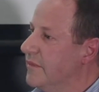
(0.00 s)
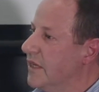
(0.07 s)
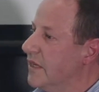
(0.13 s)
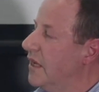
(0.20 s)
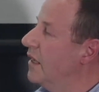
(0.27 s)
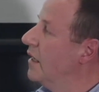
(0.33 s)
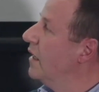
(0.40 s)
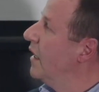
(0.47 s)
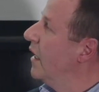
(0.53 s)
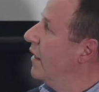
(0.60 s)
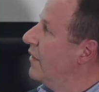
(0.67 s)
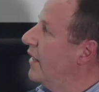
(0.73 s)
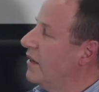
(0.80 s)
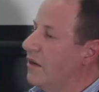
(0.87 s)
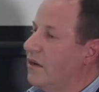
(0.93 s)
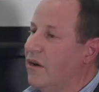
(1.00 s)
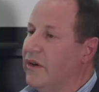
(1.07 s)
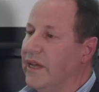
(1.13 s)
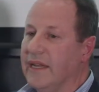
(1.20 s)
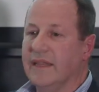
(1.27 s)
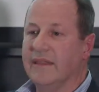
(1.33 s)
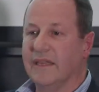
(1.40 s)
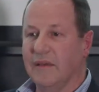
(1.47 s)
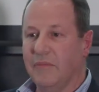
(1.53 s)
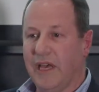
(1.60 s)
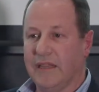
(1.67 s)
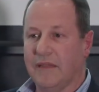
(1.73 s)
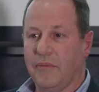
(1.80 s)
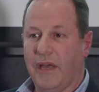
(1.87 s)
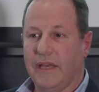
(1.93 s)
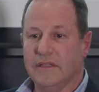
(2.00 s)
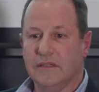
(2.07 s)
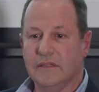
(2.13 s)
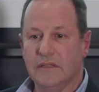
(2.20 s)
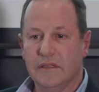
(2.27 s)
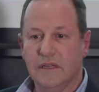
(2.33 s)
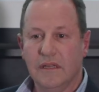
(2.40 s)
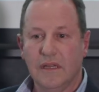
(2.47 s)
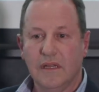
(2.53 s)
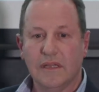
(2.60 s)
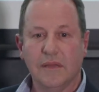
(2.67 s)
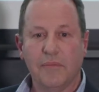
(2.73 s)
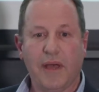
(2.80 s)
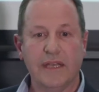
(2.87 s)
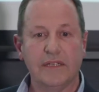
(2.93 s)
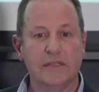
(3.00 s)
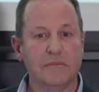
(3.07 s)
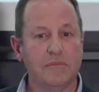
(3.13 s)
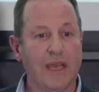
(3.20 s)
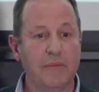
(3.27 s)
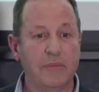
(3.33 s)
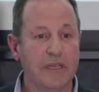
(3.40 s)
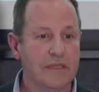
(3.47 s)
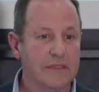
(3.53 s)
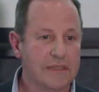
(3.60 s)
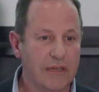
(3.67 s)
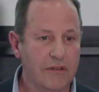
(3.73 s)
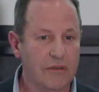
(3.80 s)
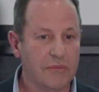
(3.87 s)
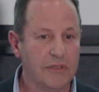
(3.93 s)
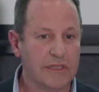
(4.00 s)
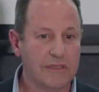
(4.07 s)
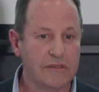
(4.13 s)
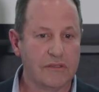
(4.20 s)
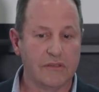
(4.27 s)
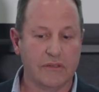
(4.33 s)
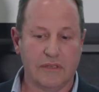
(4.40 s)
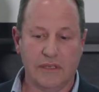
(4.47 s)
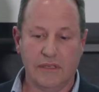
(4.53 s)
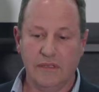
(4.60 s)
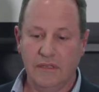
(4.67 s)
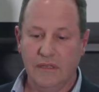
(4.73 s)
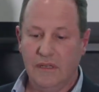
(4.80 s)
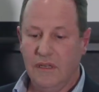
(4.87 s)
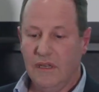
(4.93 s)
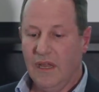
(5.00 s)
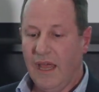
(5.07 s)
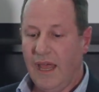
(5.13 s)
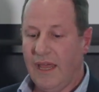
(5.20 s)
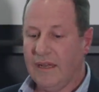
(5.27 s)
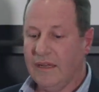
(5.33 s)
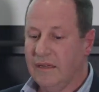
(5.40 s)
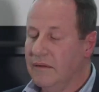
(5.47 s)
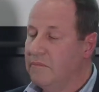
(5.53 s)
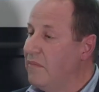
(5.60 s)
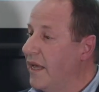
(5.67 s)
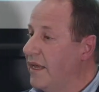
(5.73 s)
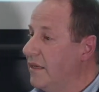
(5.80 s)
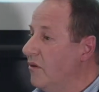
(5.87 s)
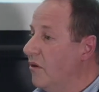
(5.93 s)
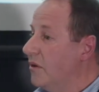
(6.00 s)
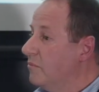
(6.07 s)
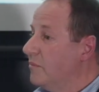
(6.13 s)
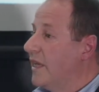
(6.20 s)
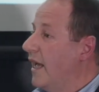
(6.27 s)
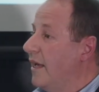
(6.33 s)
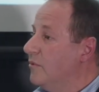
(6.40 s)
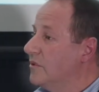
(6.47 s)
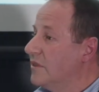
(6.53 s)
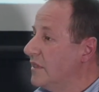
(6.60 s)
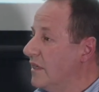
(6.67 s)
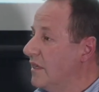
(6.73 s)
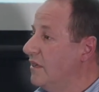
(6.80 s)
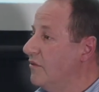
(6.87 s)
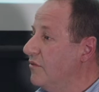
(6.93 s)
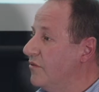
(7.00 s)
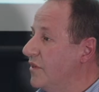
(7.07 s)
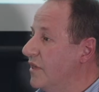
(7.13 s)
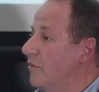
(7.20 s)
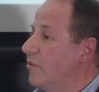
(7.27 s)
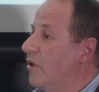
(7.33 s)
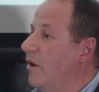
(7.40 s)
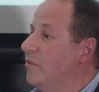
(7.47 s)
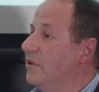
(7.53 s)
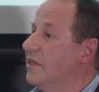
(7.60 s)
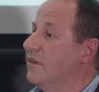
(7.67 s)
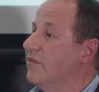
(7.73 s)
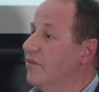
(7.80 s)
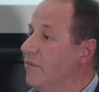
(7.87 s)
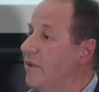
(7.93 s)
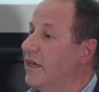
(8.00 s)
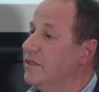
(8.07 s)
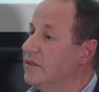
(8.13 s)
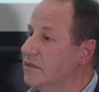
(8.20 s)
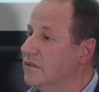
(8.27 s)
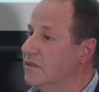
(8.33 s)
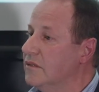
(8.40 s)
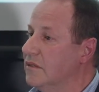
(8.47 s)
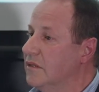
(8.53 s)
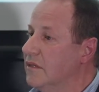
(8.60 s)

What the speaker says: Okay? They don't know anything about the patient. The patient may be a terrible historian and may not be able to give the appropriate information.